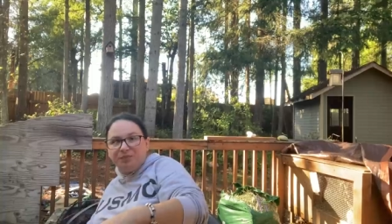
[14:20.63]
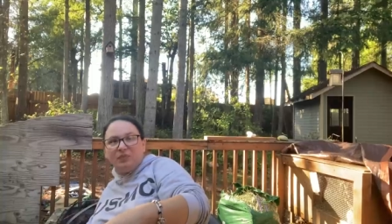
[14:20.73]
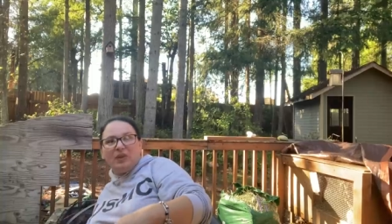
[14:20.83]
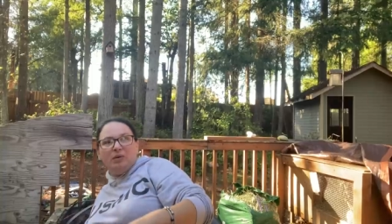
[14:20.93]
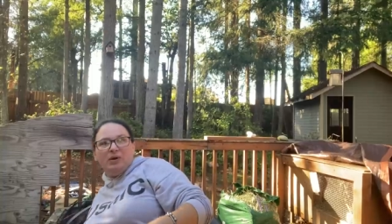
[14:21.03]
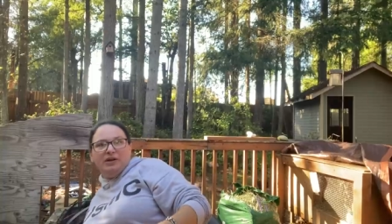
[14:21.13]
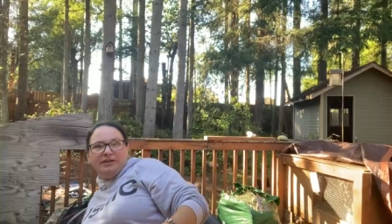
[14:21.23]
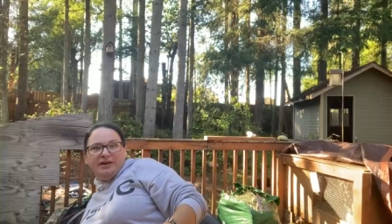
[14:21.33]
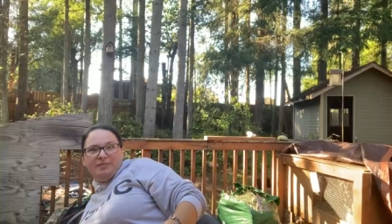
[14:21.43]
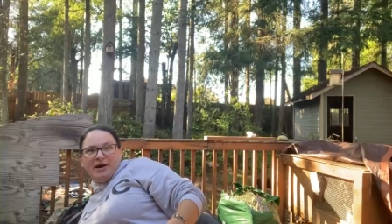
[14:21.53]
I'm gonna
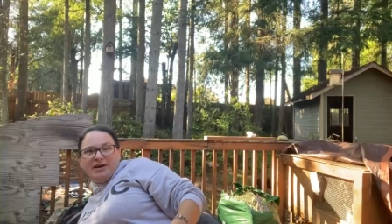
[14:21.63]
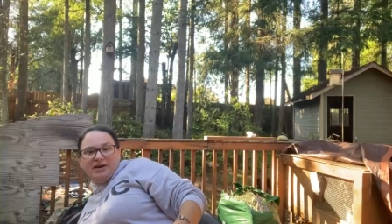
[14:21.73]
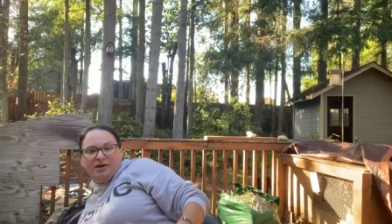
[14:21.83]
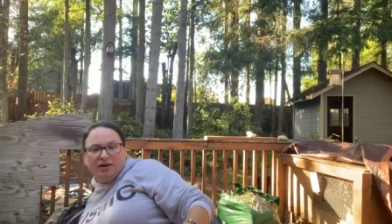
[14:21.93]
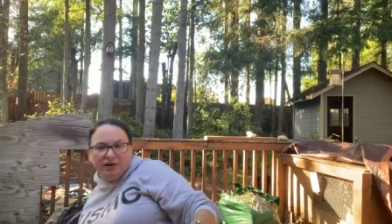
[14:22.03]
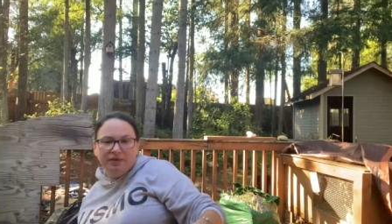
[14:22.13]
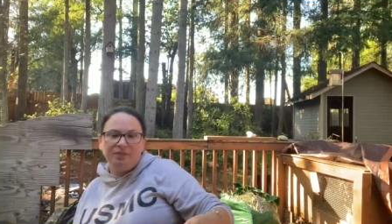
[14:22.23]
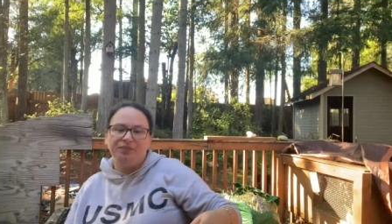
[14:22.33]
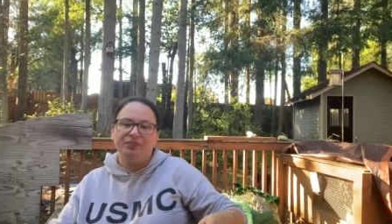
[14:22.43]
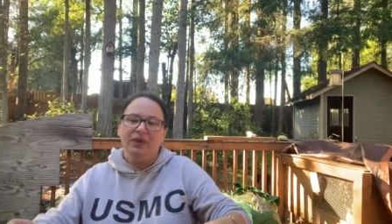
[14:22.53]
lean it back here.
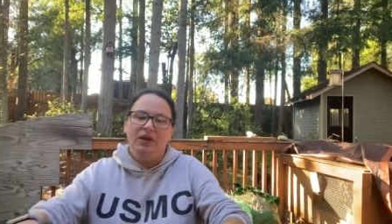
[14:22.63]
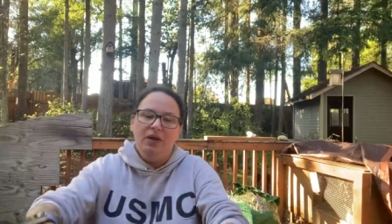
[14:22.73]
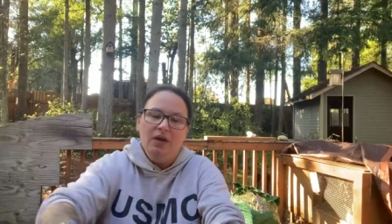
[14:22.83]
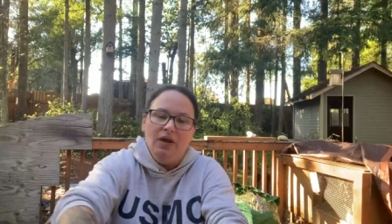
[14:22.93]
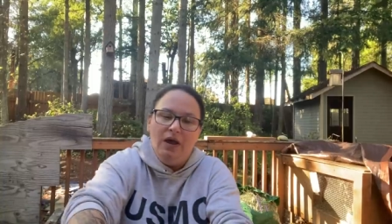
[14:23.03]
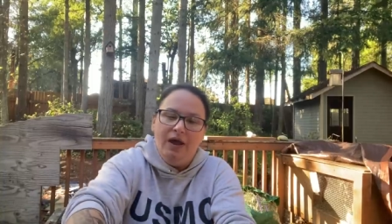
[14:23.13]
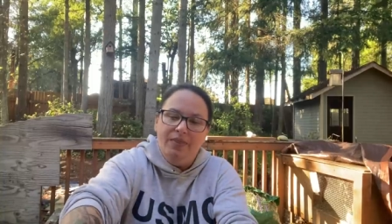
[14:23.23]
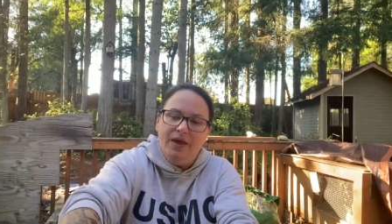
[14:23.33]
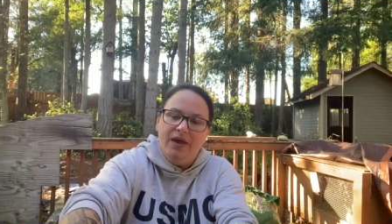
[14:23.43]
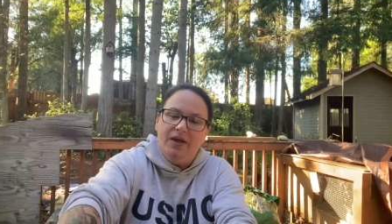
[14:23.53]
And
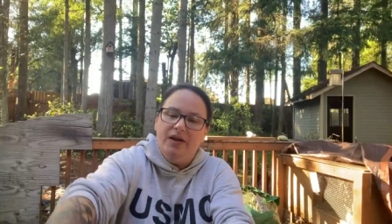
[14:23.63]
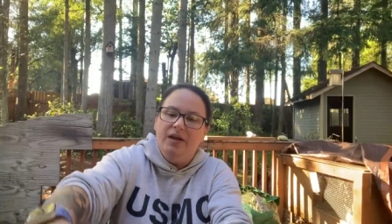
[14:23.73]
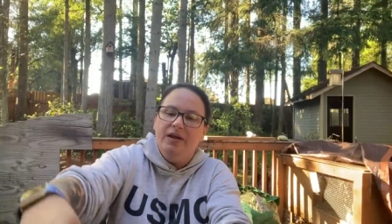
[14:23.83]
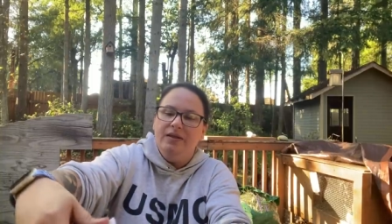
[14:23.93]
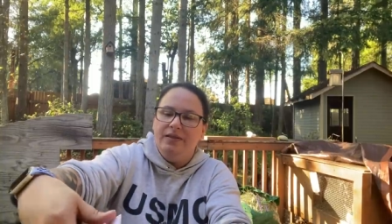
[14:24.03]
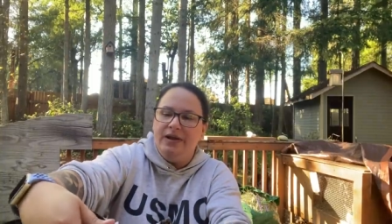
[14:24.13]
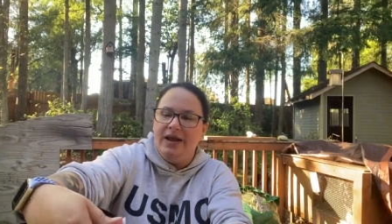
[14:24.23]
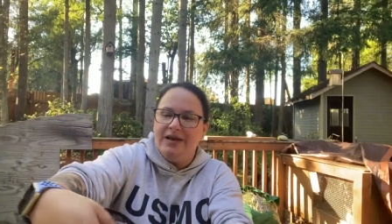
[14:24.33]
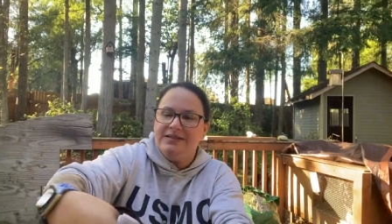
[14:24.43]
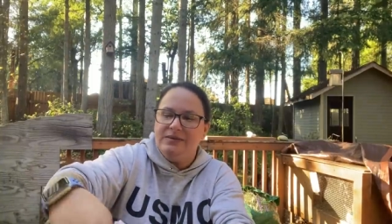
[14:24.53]
then the
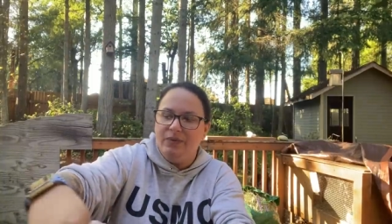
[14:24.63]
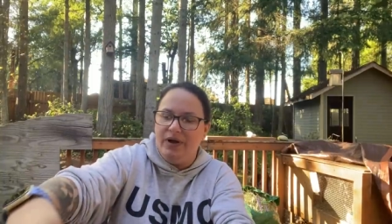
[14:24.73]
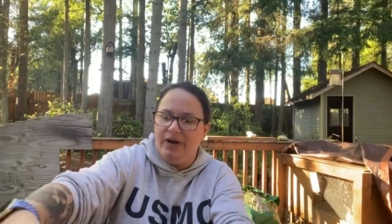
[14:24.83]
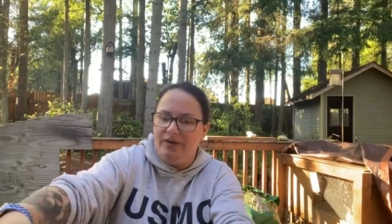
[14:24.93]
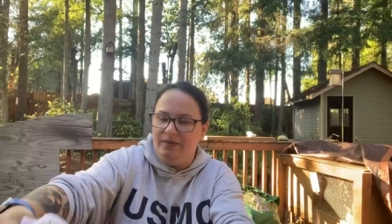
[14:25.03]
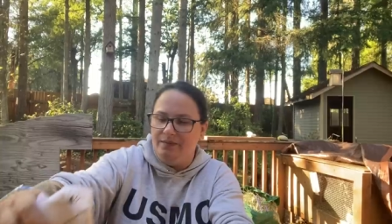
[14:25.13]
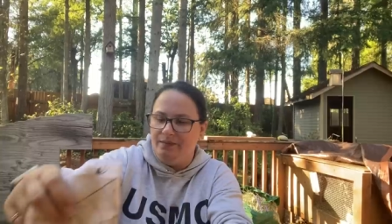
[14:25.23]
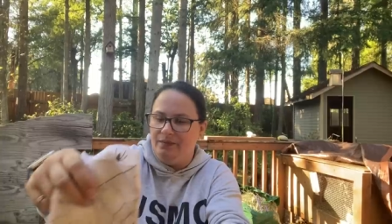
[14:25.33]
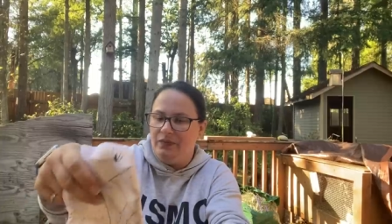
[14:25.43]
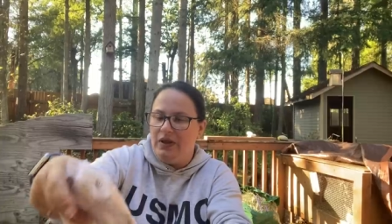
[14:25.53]
next one
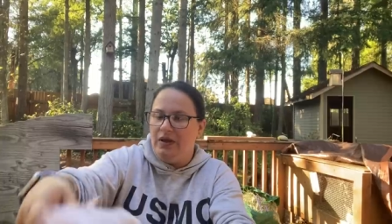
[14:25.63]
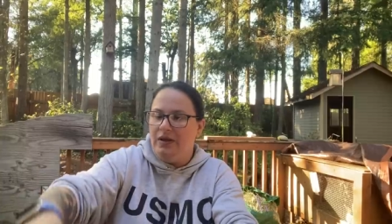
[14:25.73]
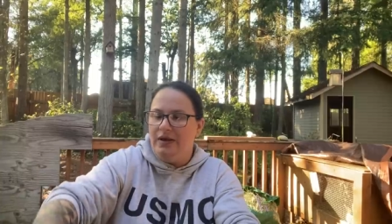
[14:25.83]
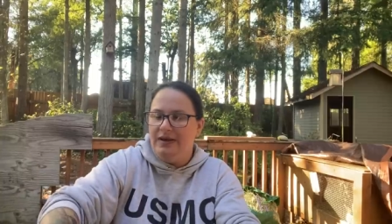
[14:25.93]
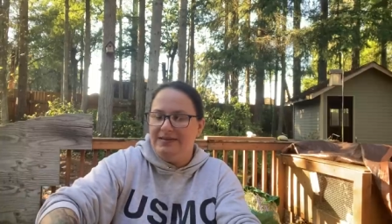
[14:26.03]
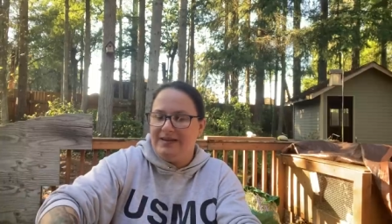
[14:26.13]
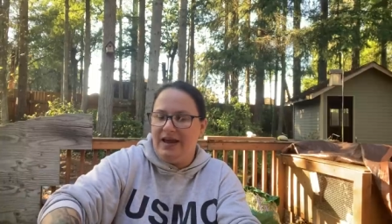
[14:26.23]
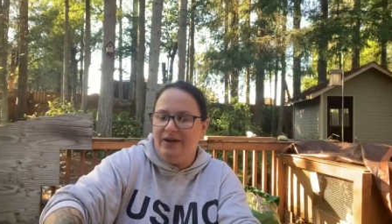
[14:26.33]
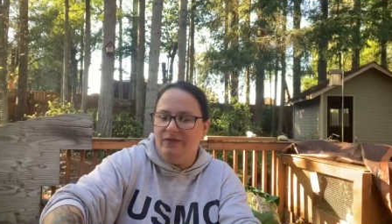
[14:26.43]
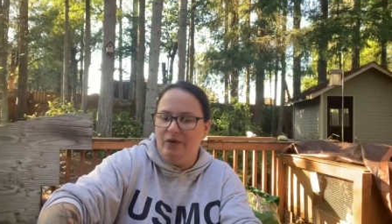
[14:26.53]
is
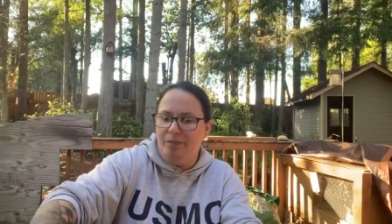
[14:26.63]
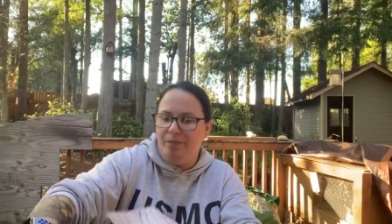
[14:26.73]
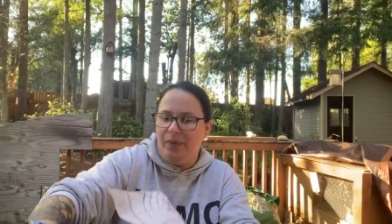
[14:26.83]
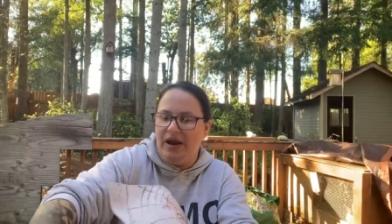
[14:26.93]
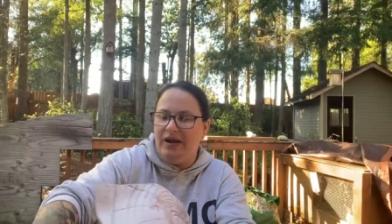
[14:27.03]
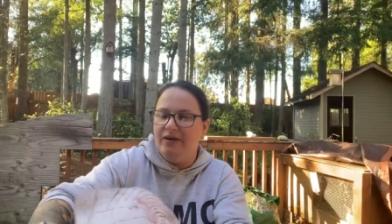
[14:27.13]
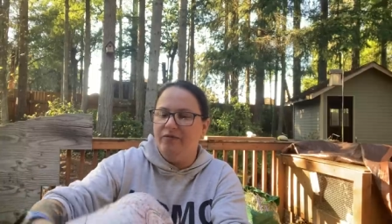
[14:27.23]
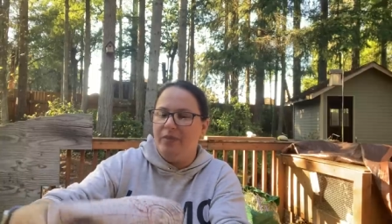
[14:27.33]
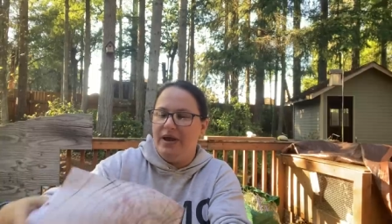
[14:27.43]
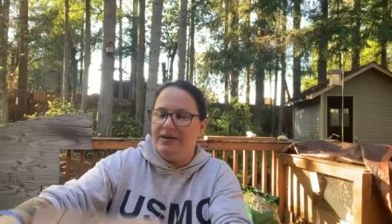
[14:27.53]
kind of the bane of
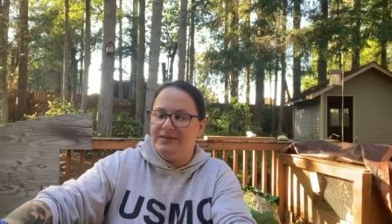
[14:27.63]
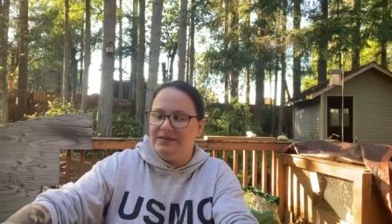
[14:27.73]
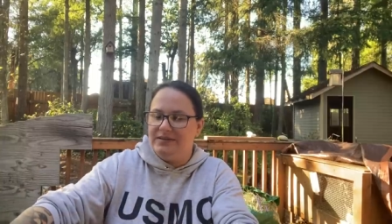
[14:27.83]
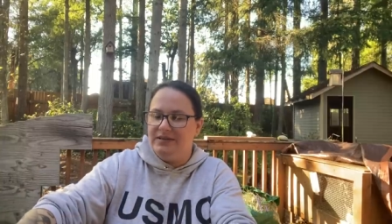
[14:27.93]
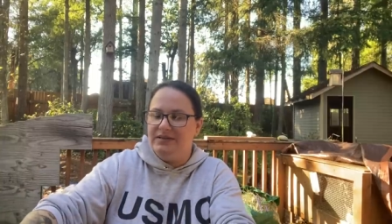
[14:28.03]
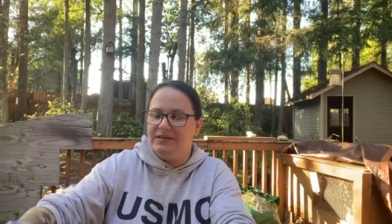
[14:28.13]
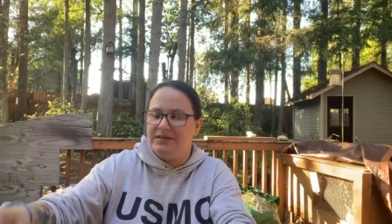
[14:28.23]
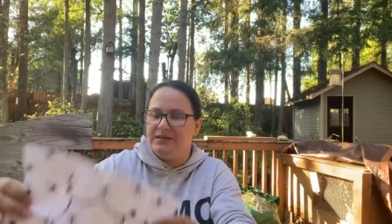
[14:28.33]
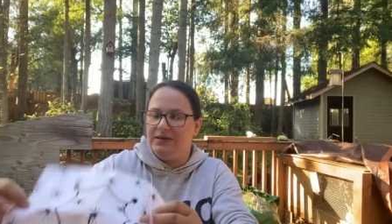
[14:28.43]
my existence.